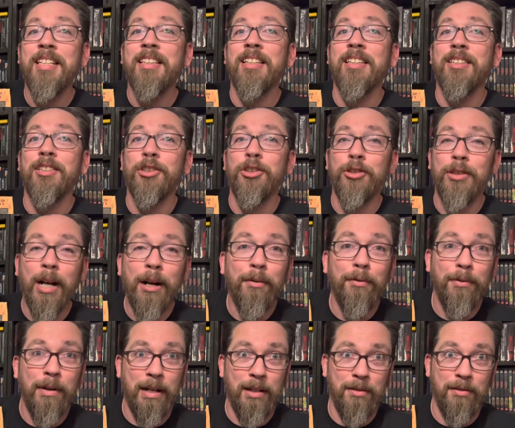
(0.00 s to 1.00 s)
that the Shout
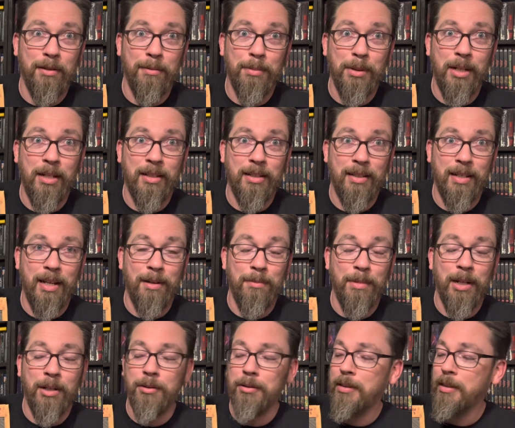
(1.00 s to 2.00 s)
Factory box came
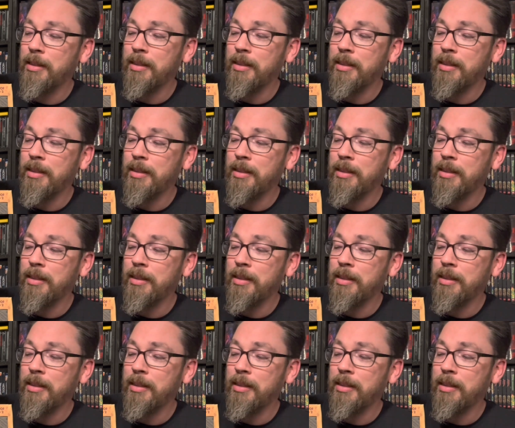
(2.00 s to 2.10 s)
out.